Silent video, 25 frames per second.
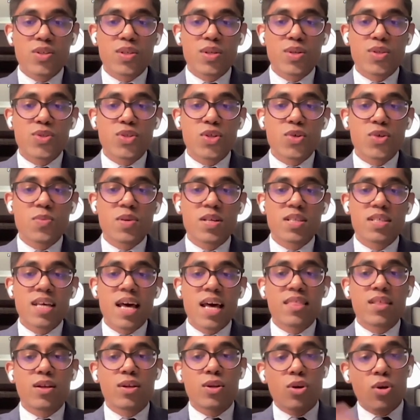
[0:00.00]
consumers
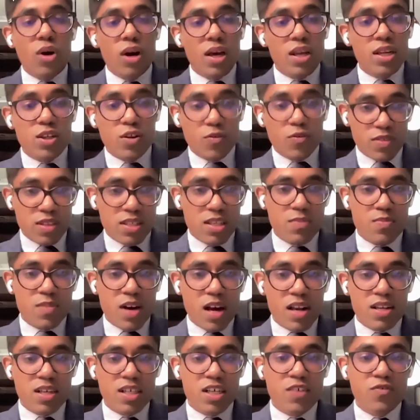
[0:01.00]
at the low end of the
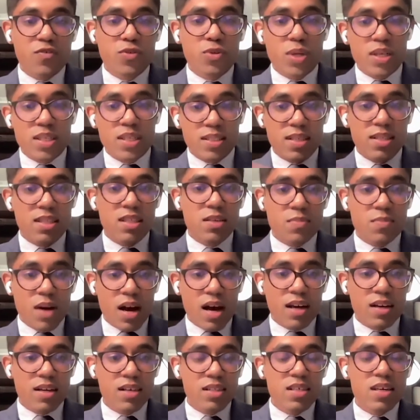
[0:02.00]
demand curve to exit the
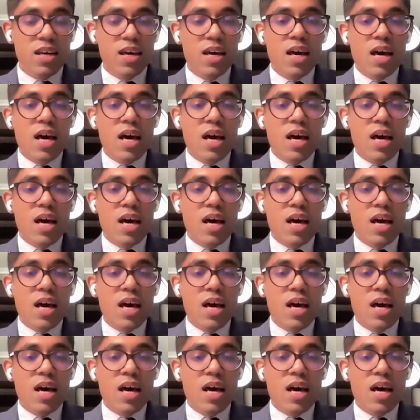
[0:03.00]
market,